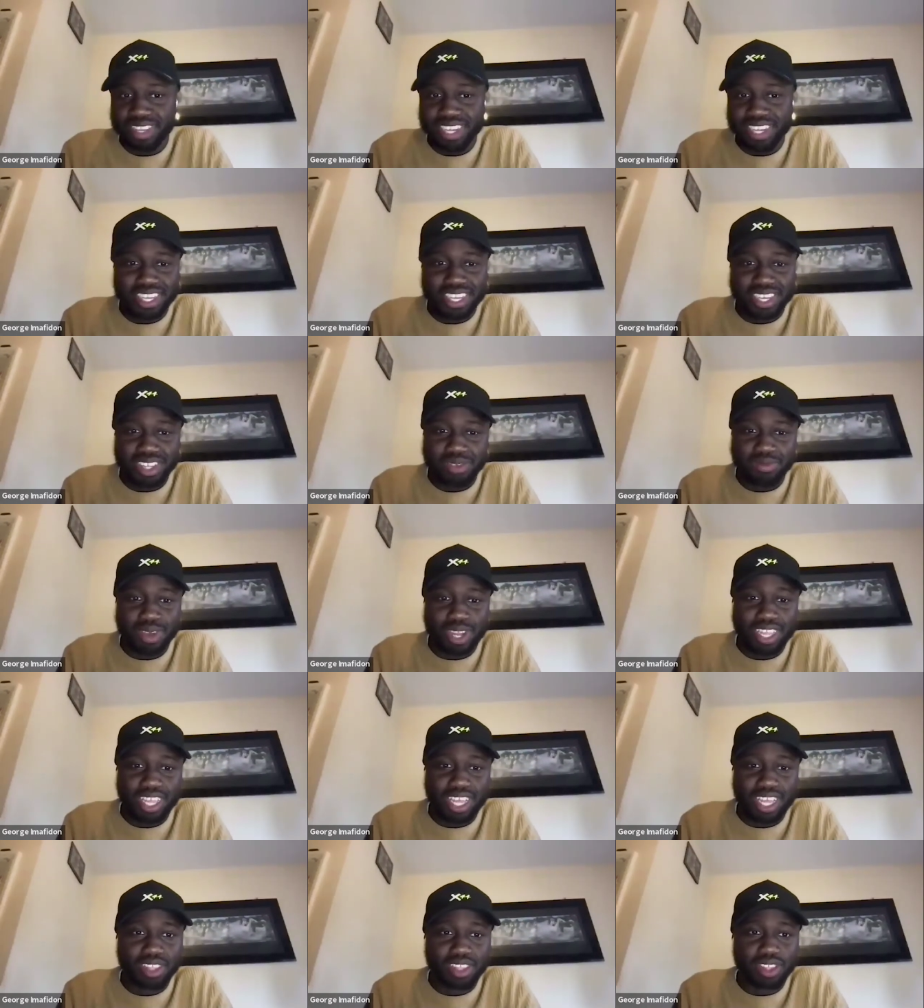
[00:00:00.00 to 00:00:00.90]
it just
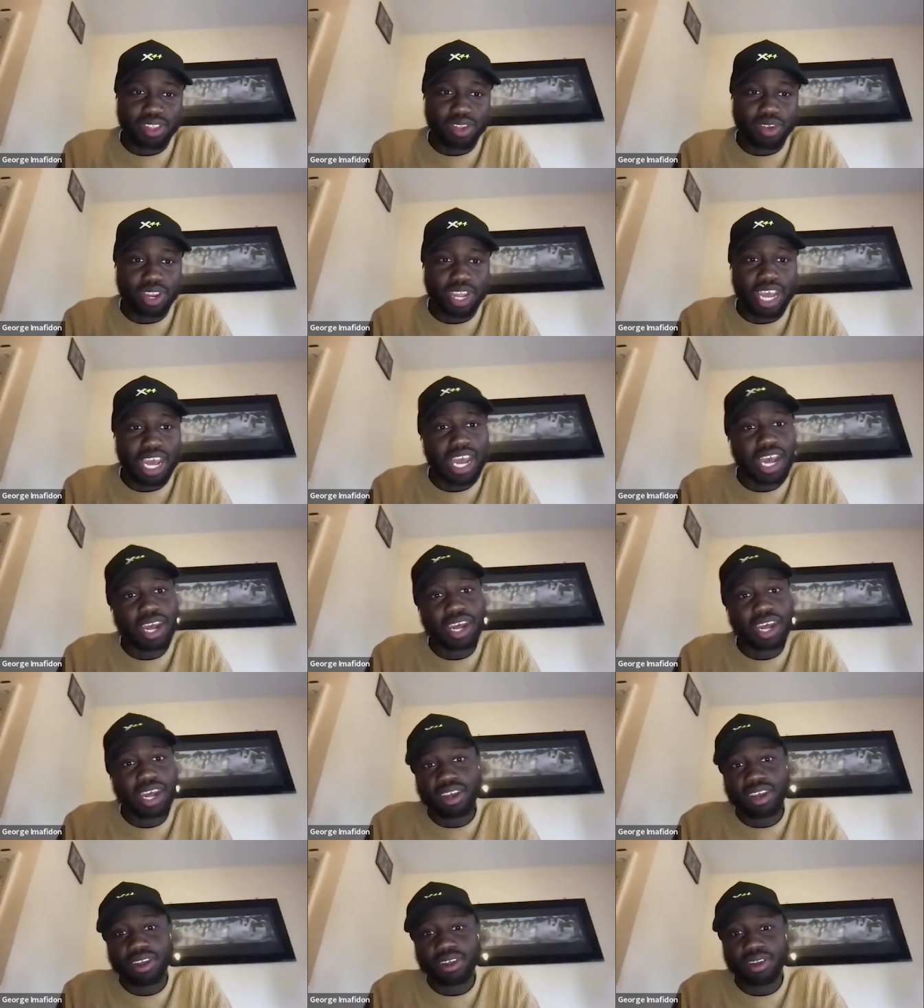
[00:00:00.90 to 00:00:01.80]
made sense to do that at
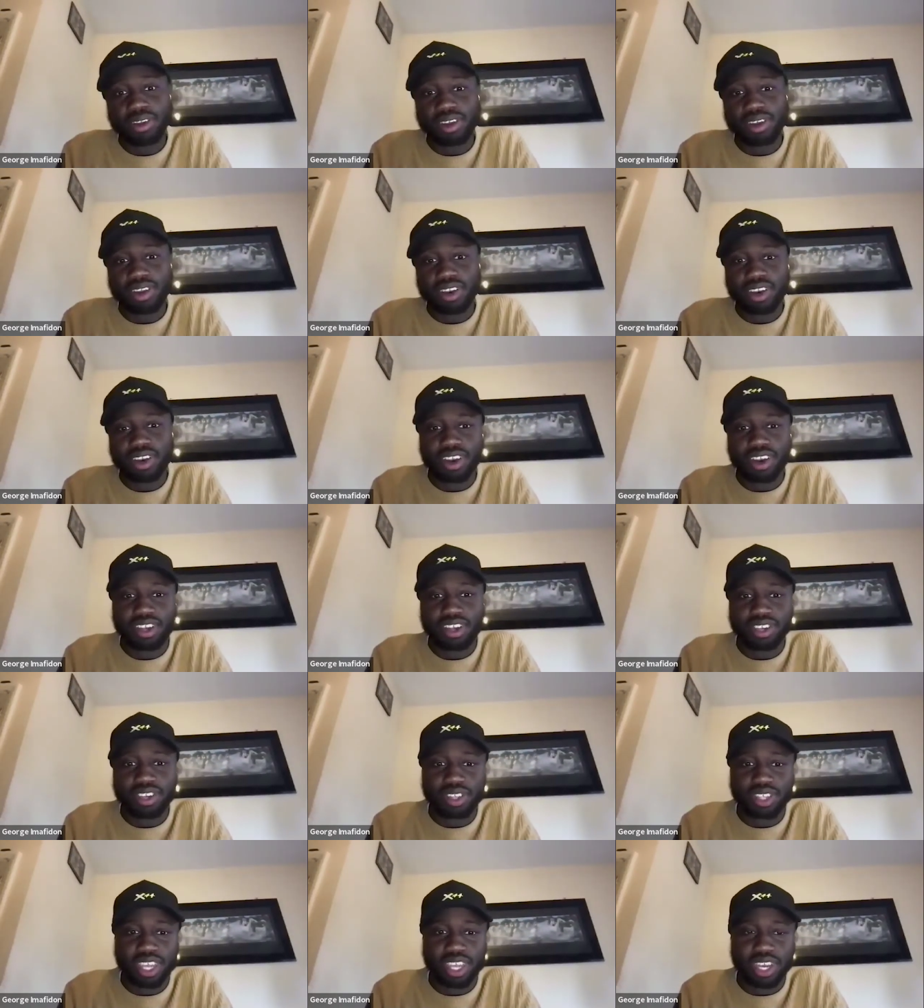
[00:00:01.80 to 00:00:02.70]
a
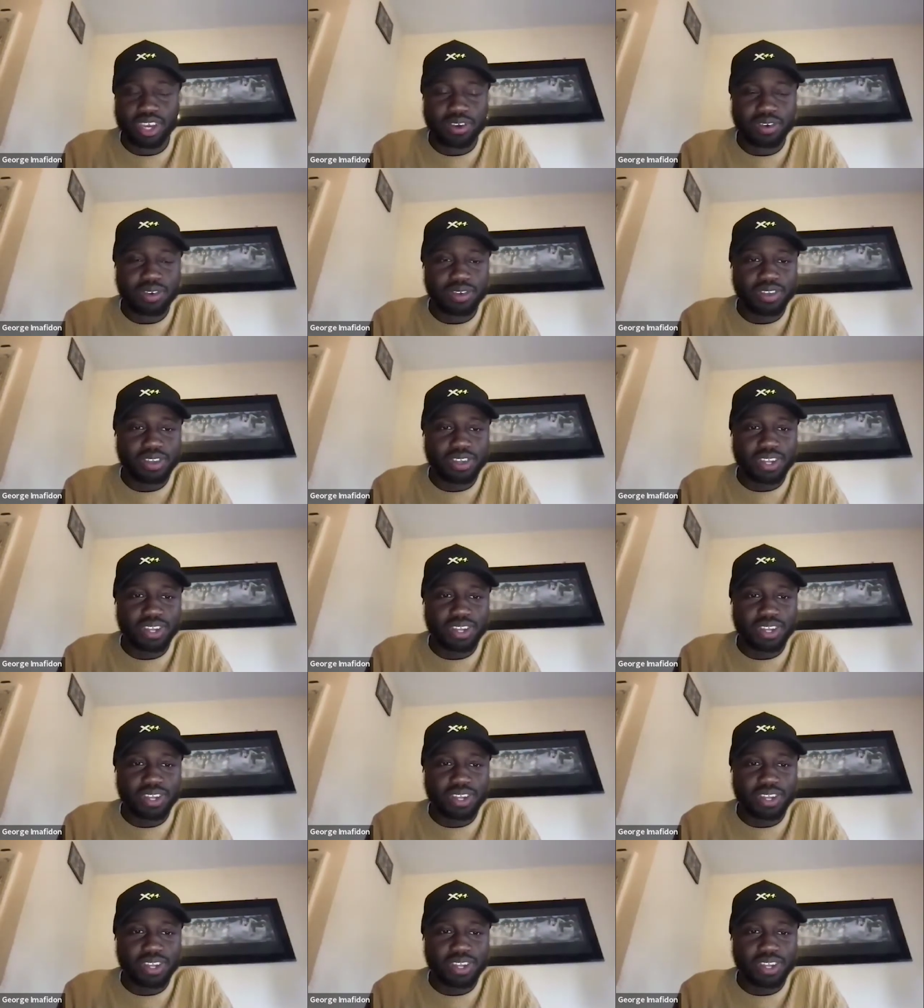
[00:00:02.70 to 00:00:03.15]
larger scale.